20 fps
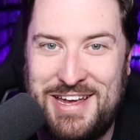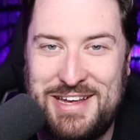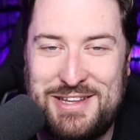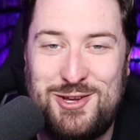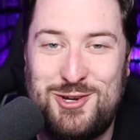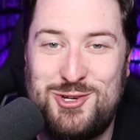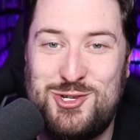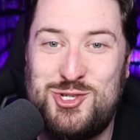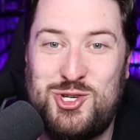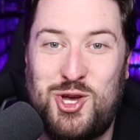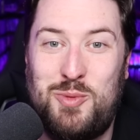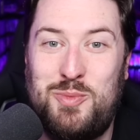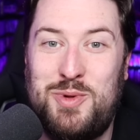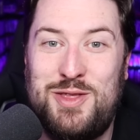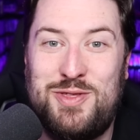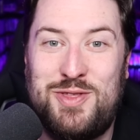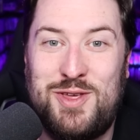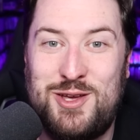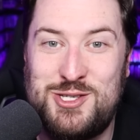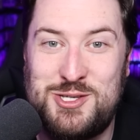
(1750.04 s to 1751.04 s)
like, there's so
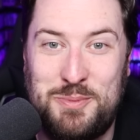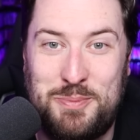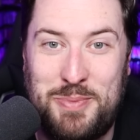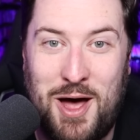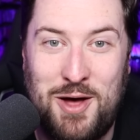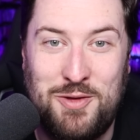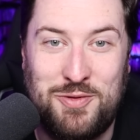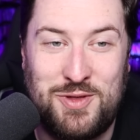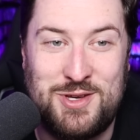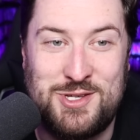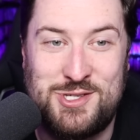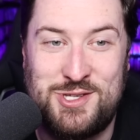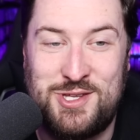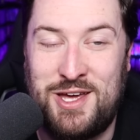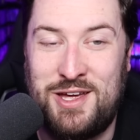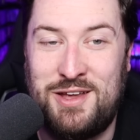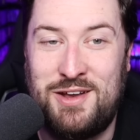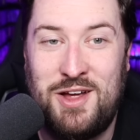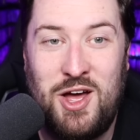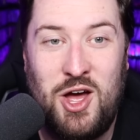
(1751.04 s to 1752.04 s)
many things about this
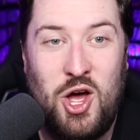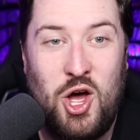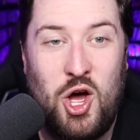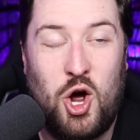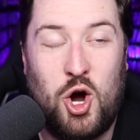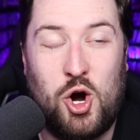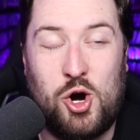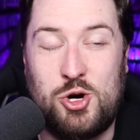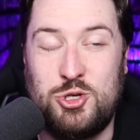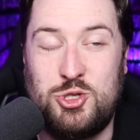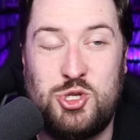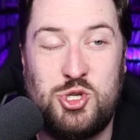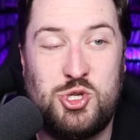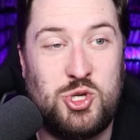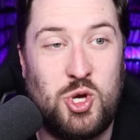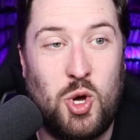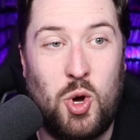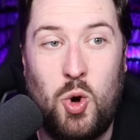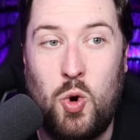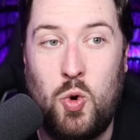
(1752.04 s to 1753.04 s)
that are
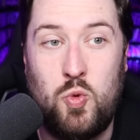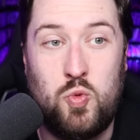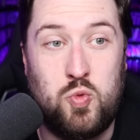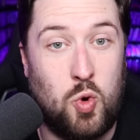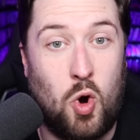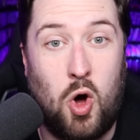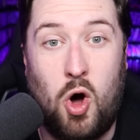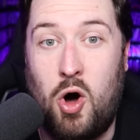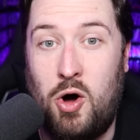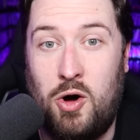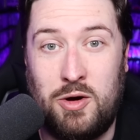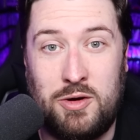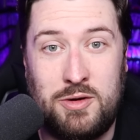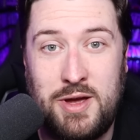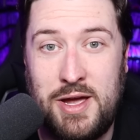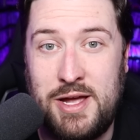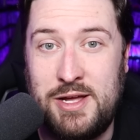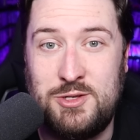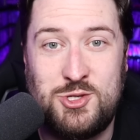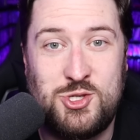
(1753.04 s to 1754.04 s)
so
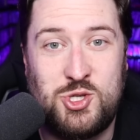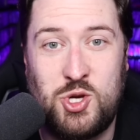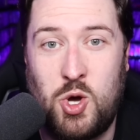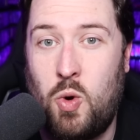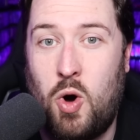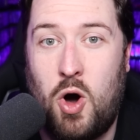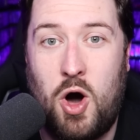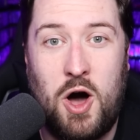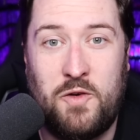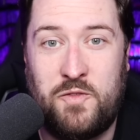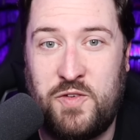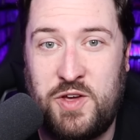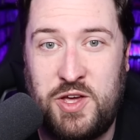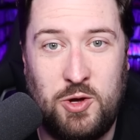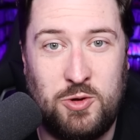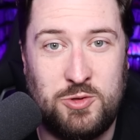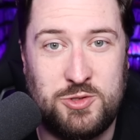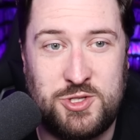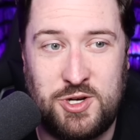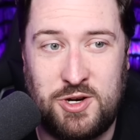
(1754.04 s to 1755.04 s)
wrong and so off
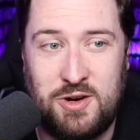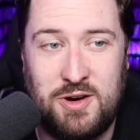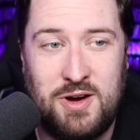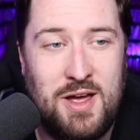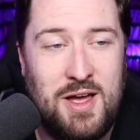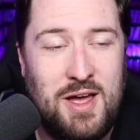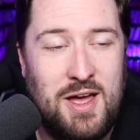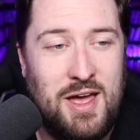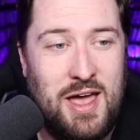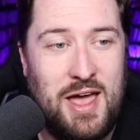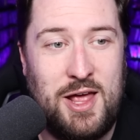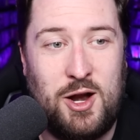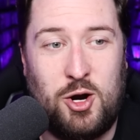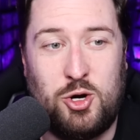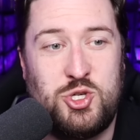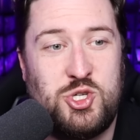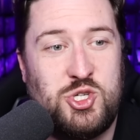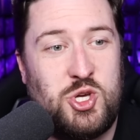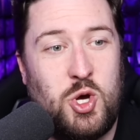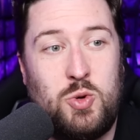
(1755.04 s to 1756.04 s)
kilter and
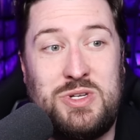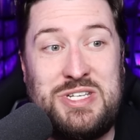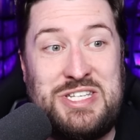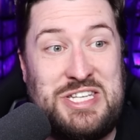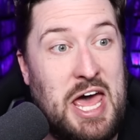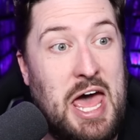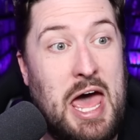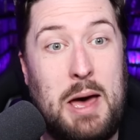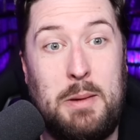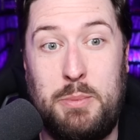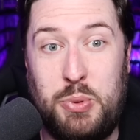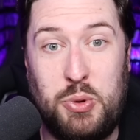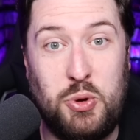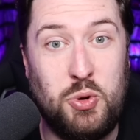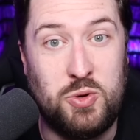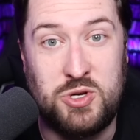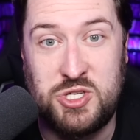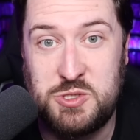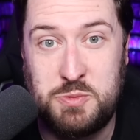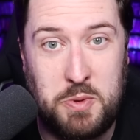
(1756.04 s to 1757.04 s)
are so
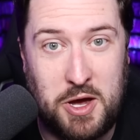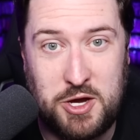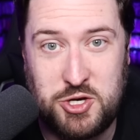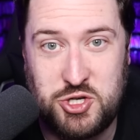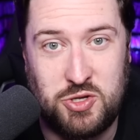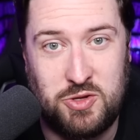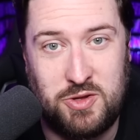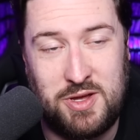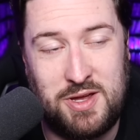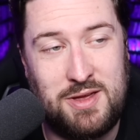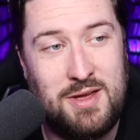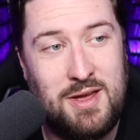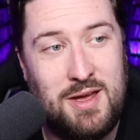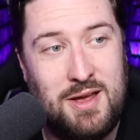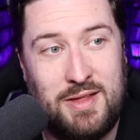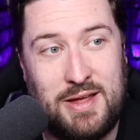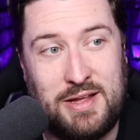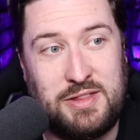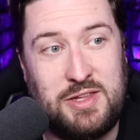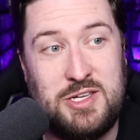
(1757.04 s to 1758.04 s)
taboo, especially.
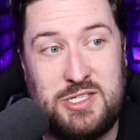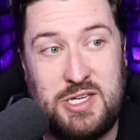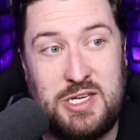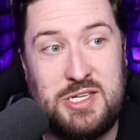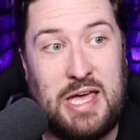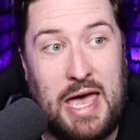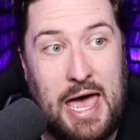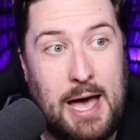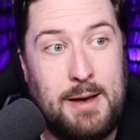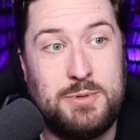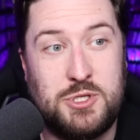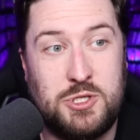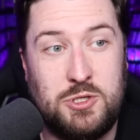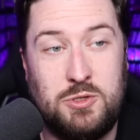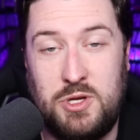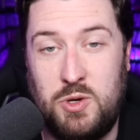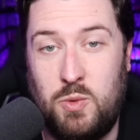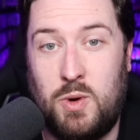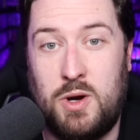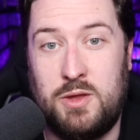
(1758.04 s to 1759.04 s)
Like, this is
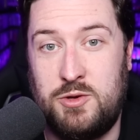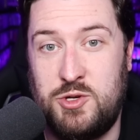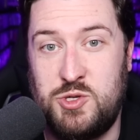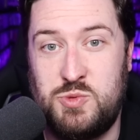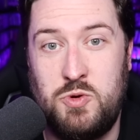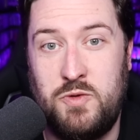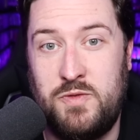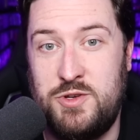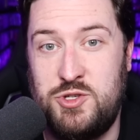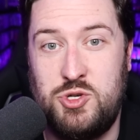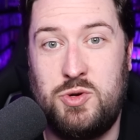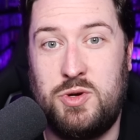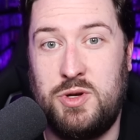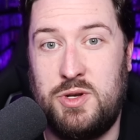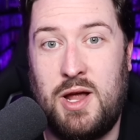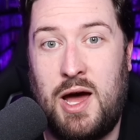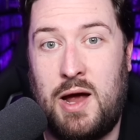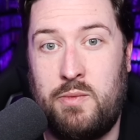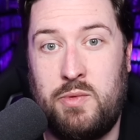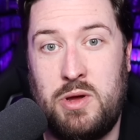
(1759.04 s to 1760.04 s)
absolutely one of those movies you
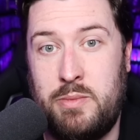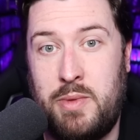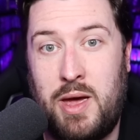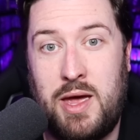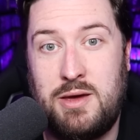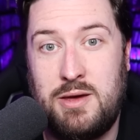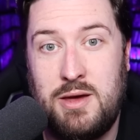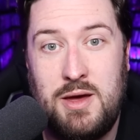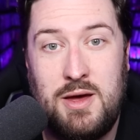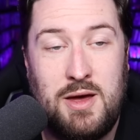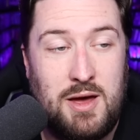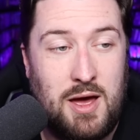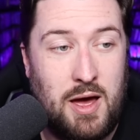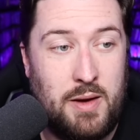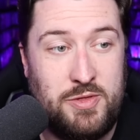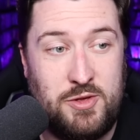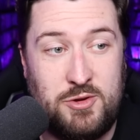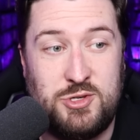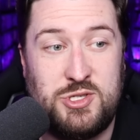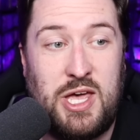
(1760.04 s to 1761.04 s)
could not remake.
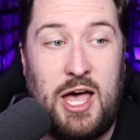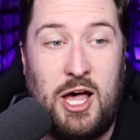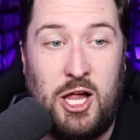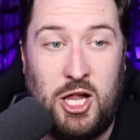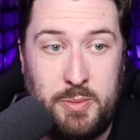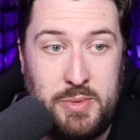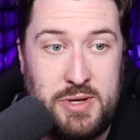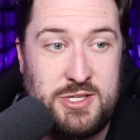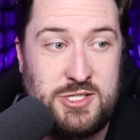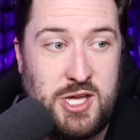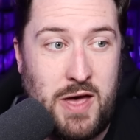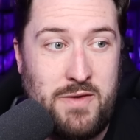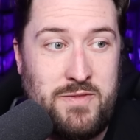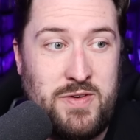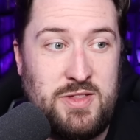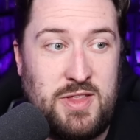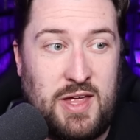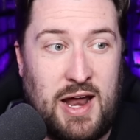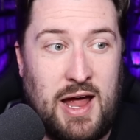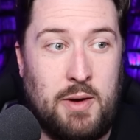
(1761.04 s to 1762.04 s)
I mean, there's elements of
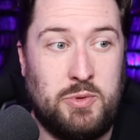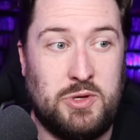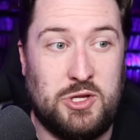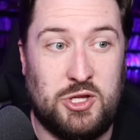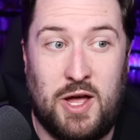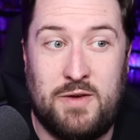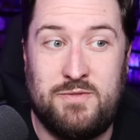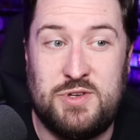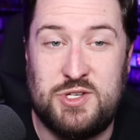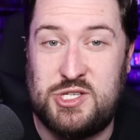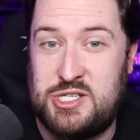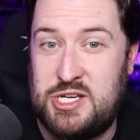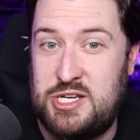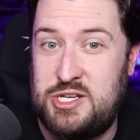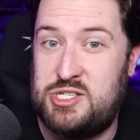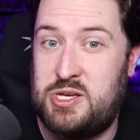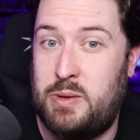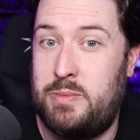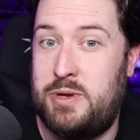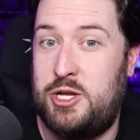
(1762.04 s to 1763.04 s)
it that I would love to
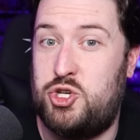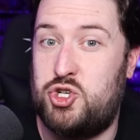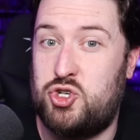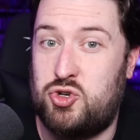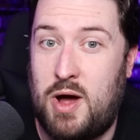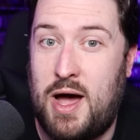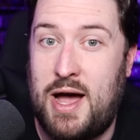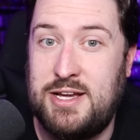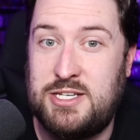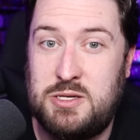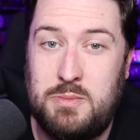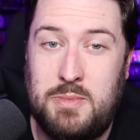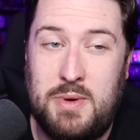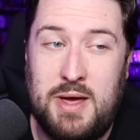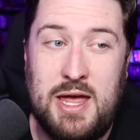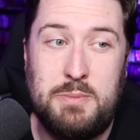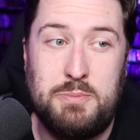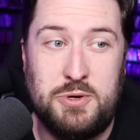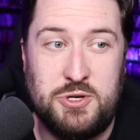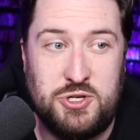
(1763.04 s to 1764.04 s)
see somebody try to
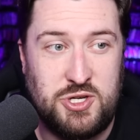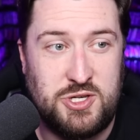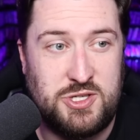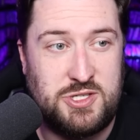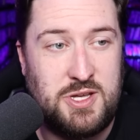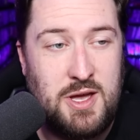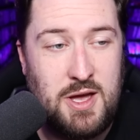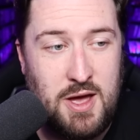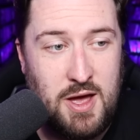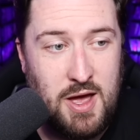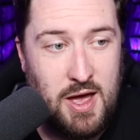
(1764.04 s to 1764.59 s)
make, but just